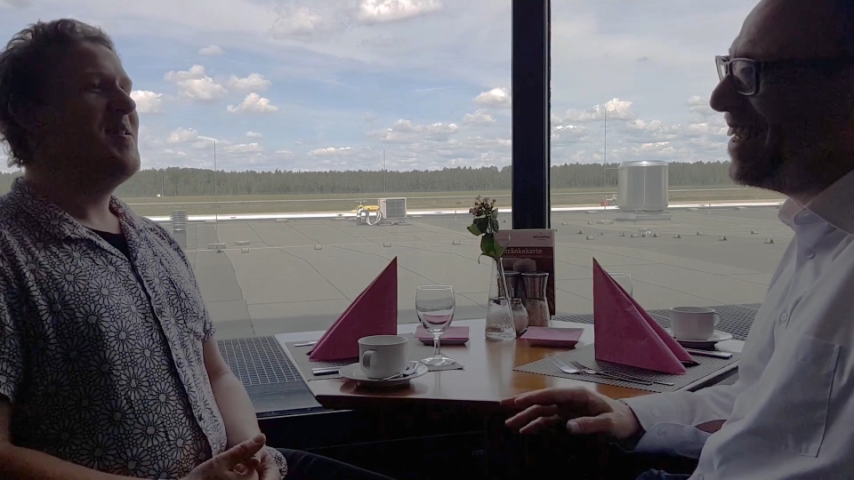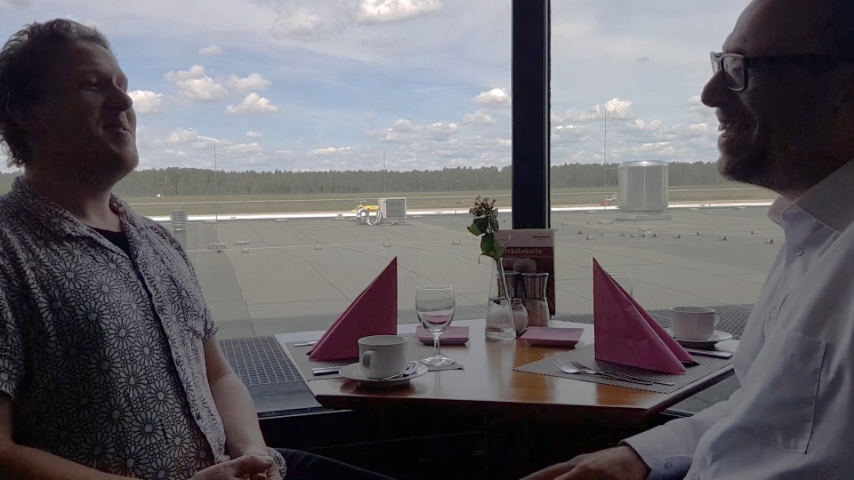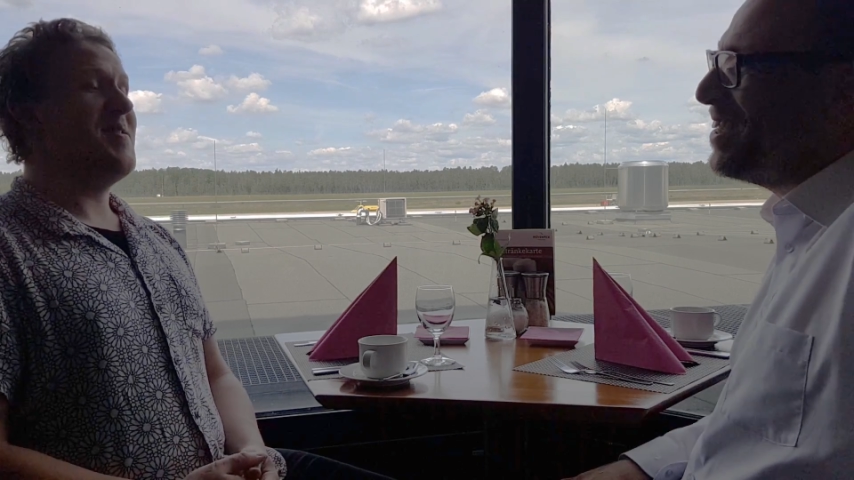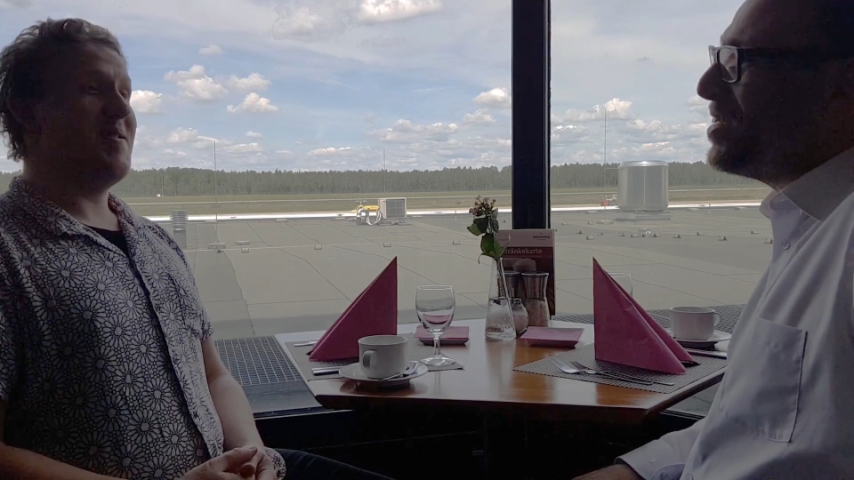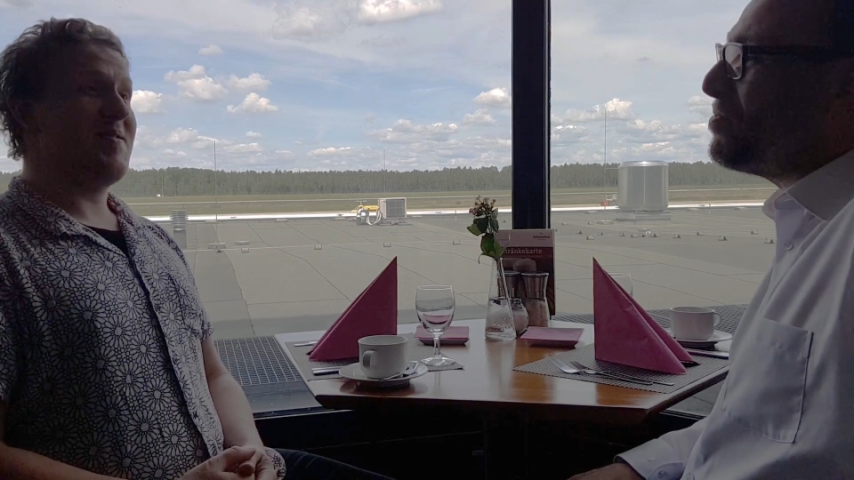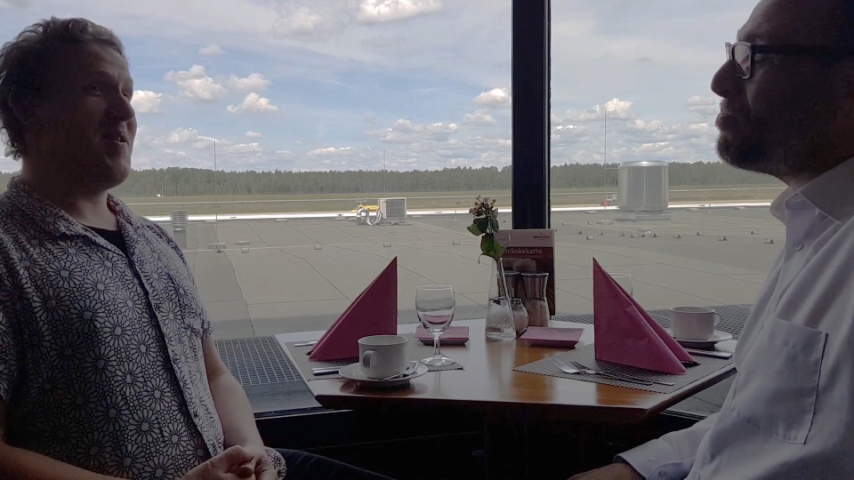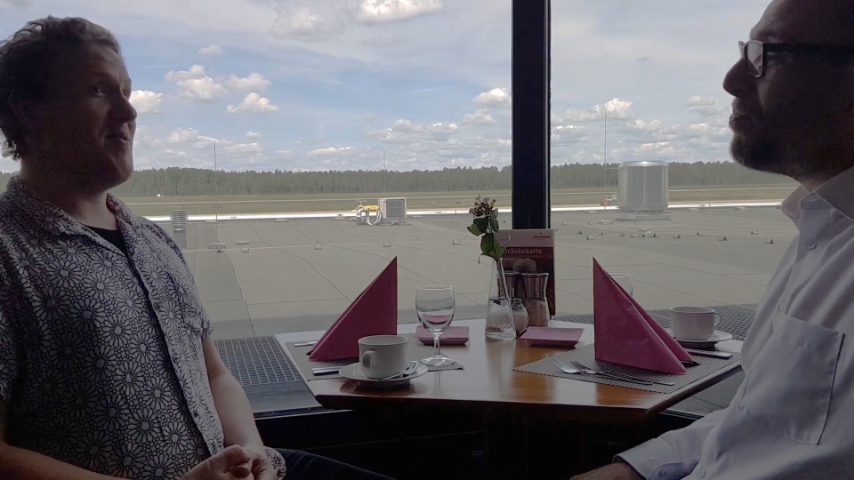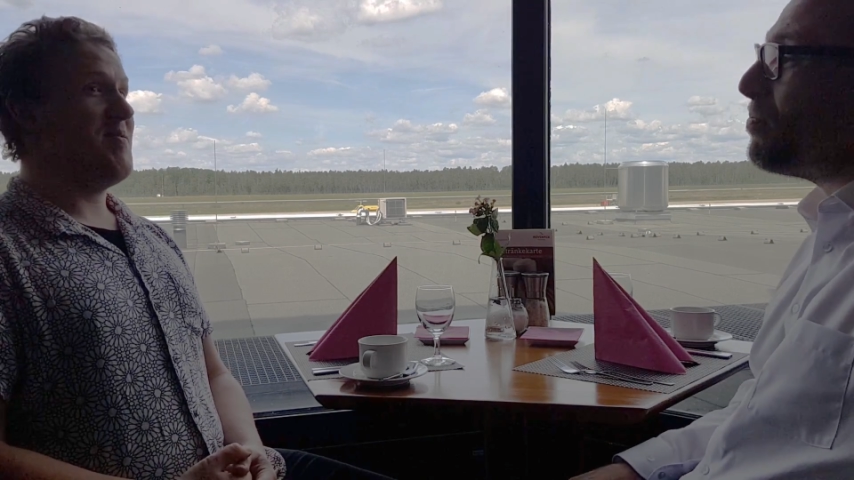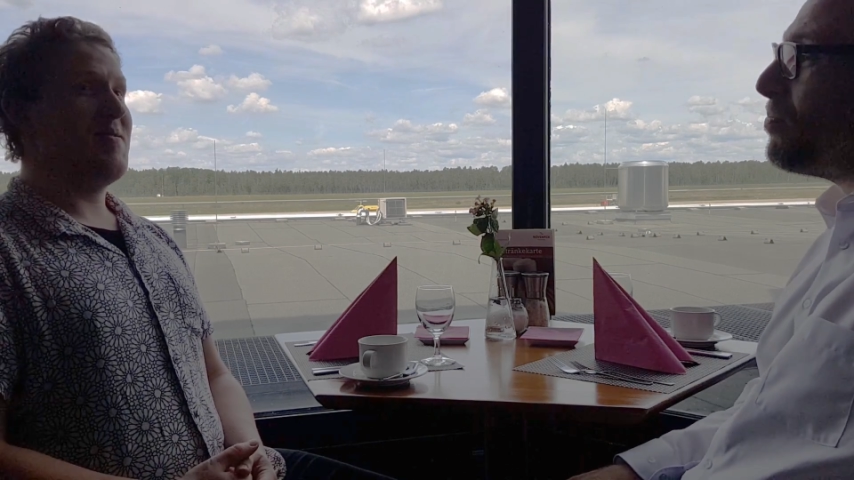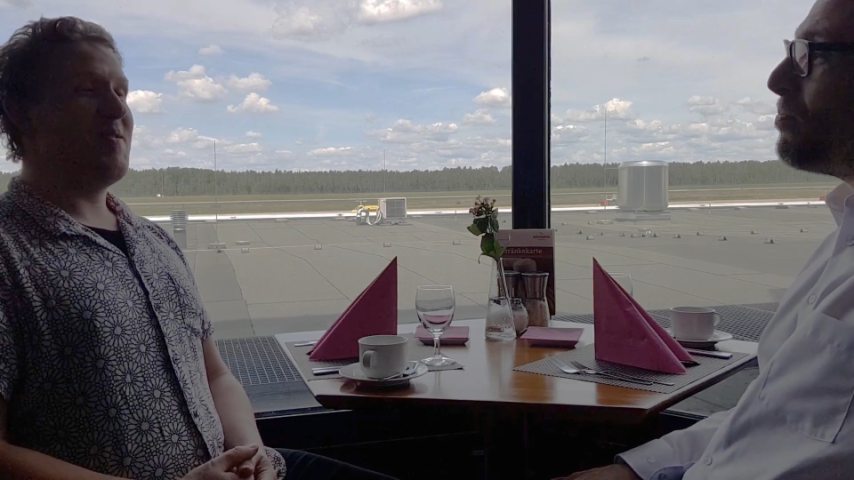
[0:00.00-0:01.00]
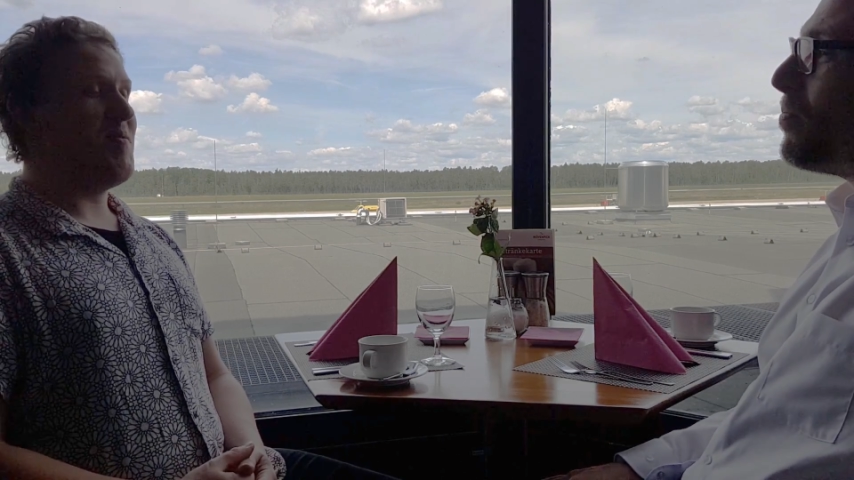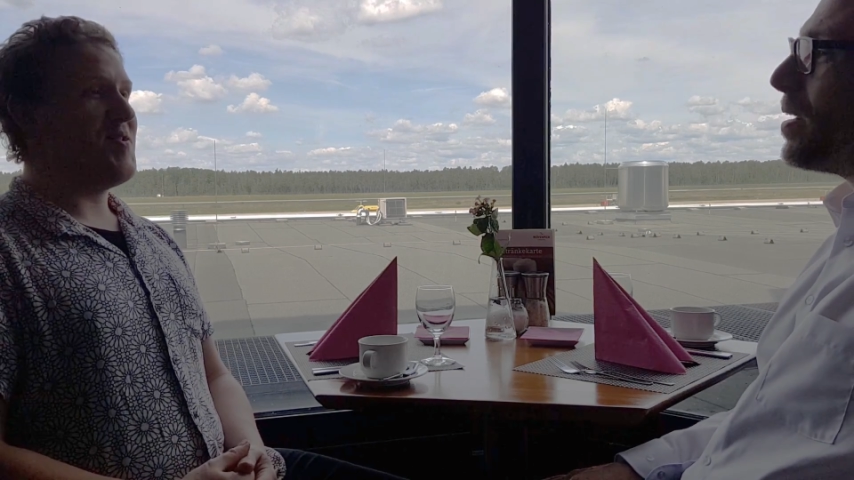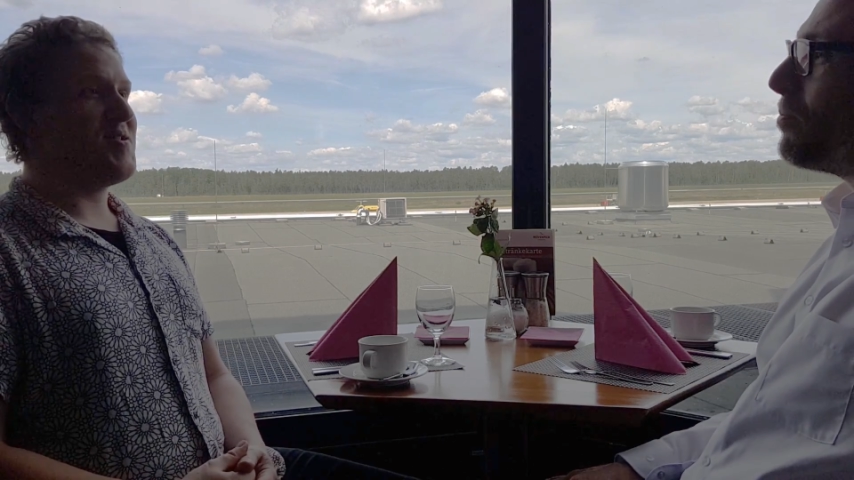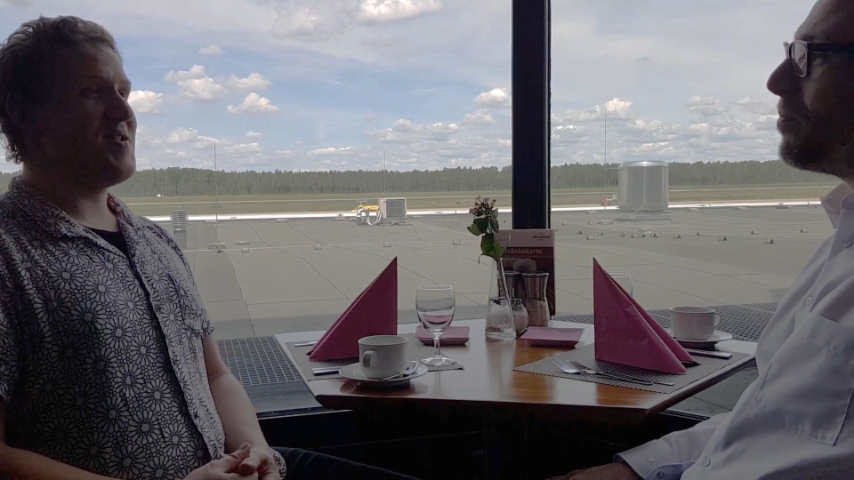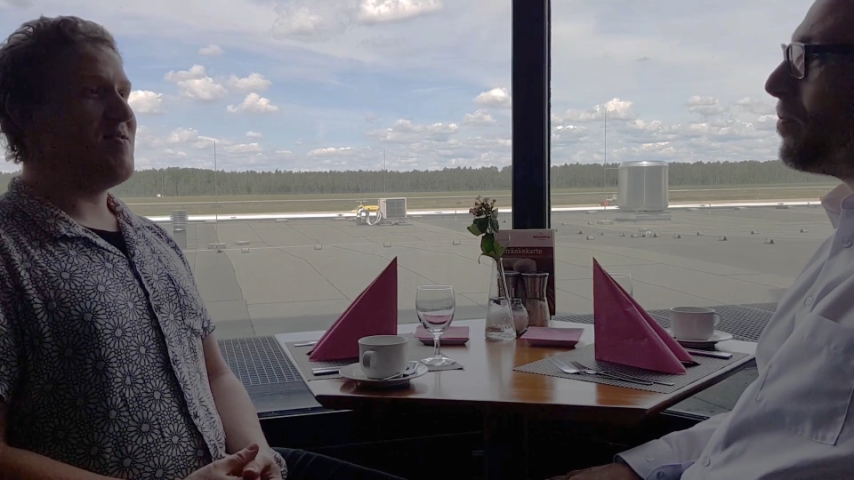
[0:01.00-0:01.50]
Yeah, no, it
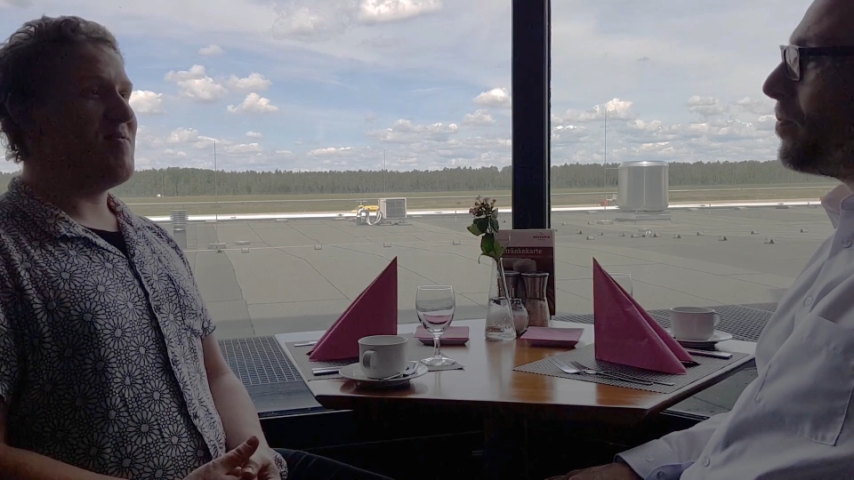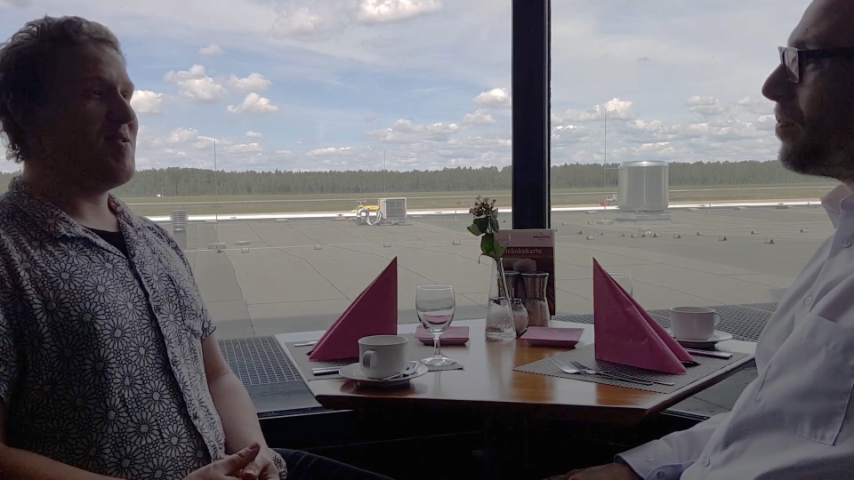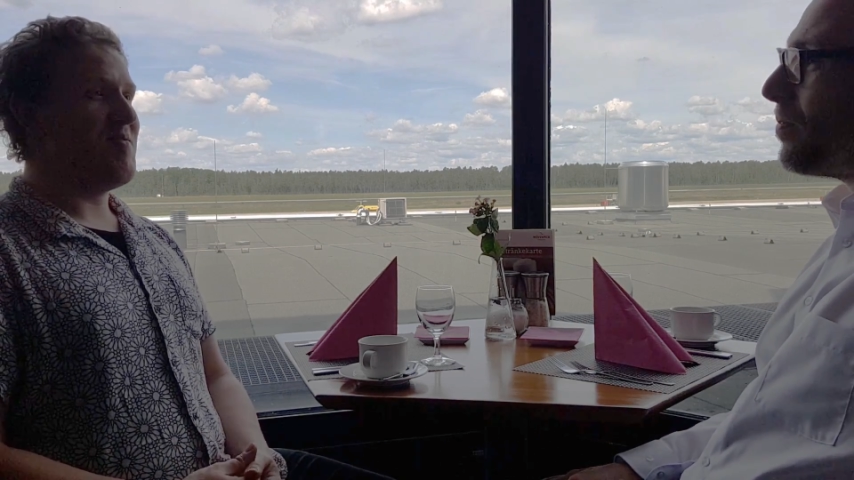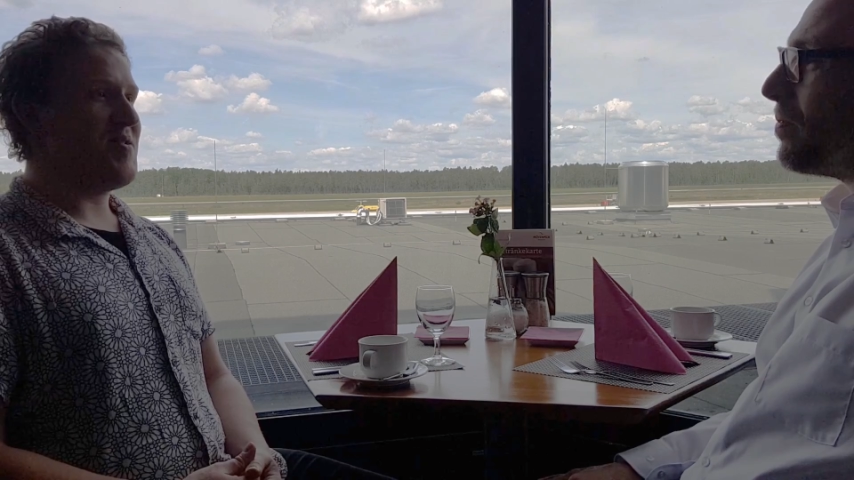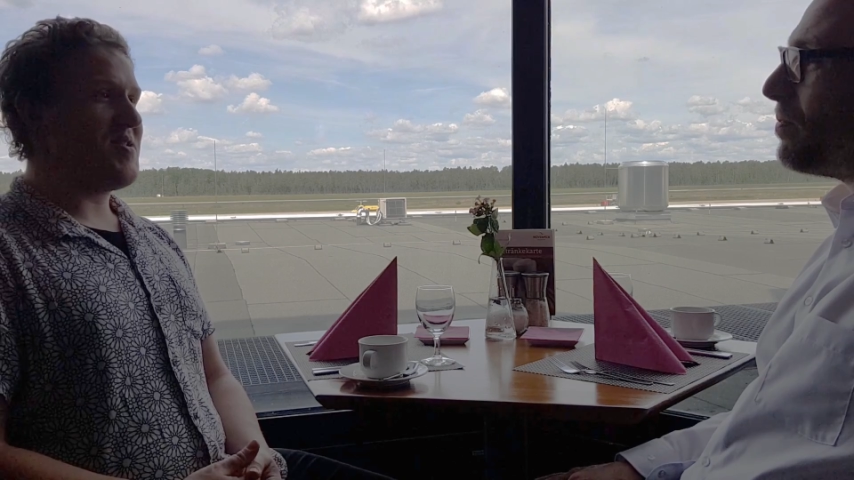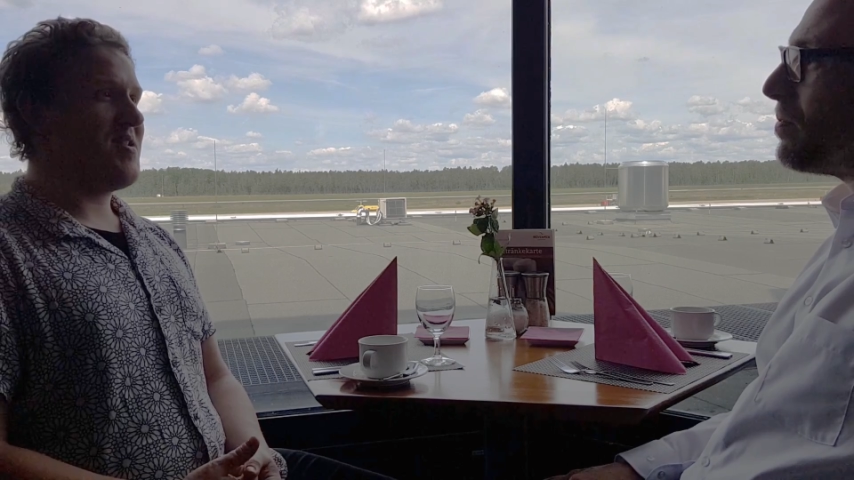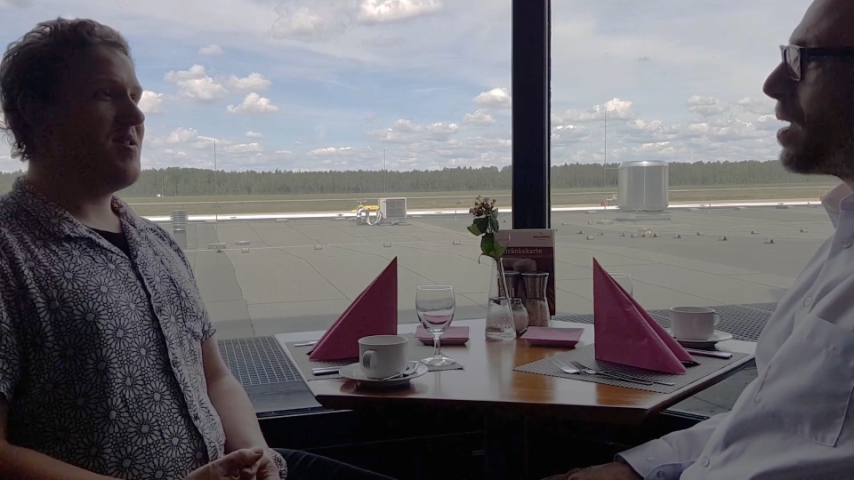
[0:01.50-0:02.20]
was. It really was.